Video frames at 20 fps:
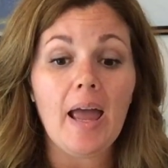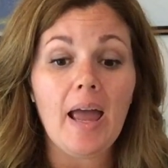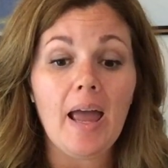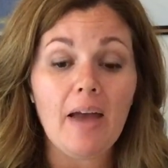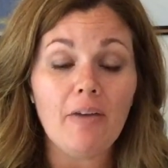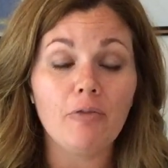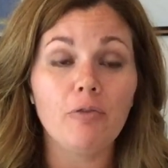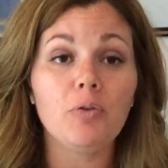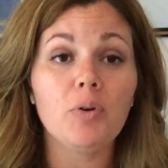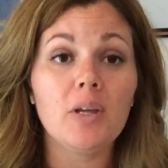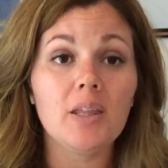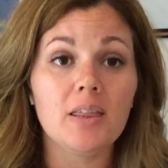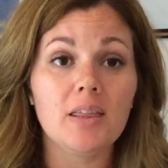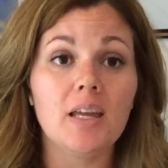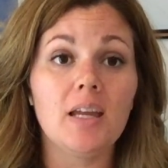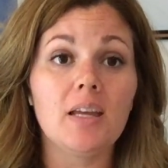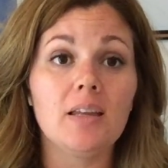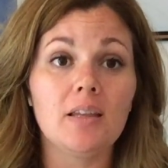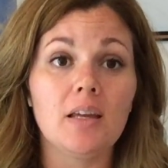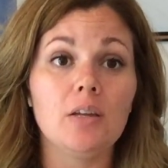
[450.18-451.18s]

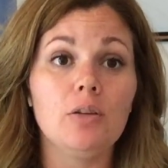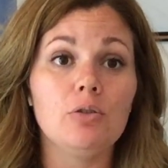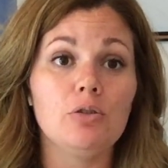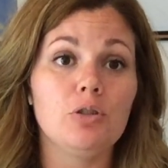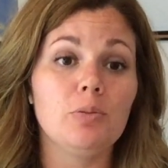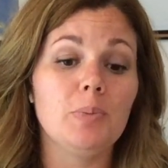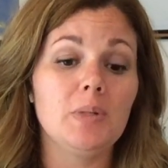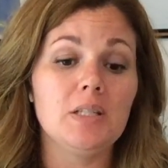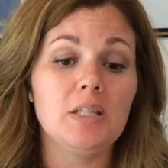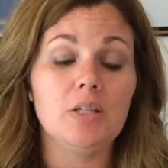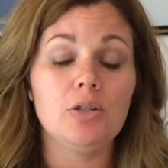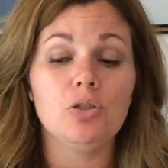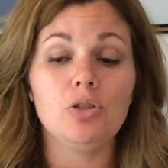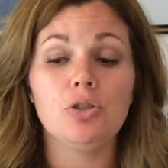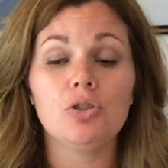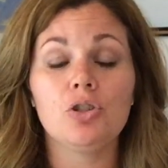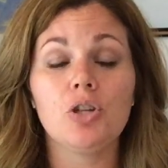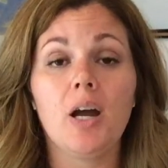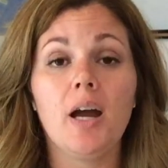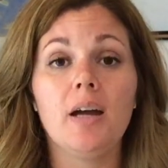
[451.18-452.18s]
Everything that you should be teaching
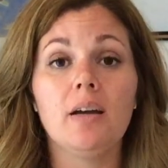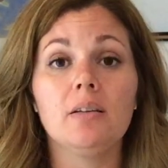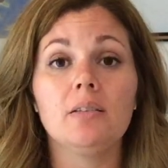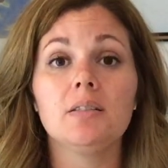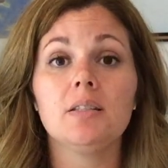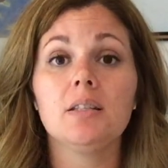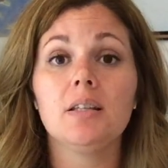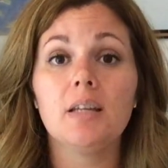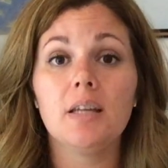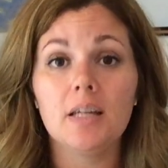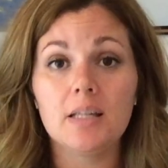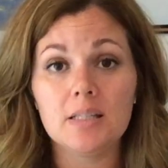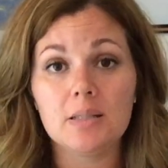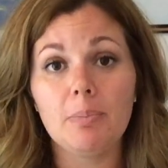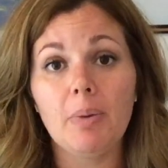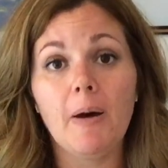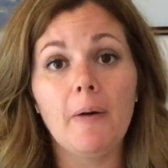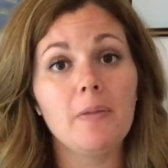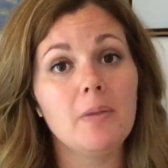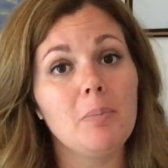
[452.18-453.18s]
a child is
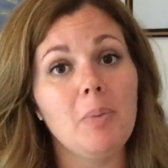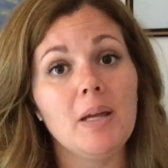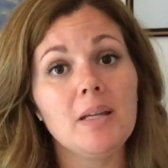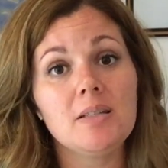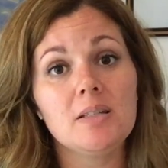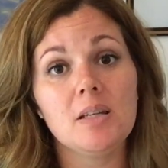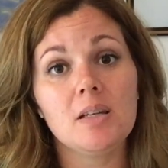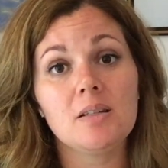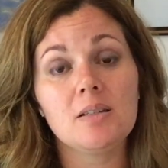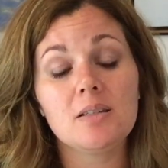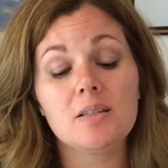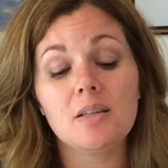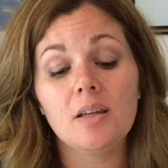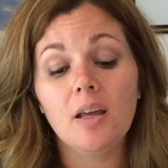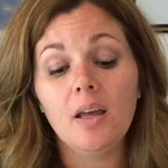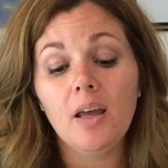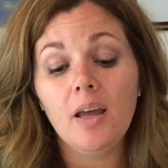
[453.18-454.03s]
about the basics.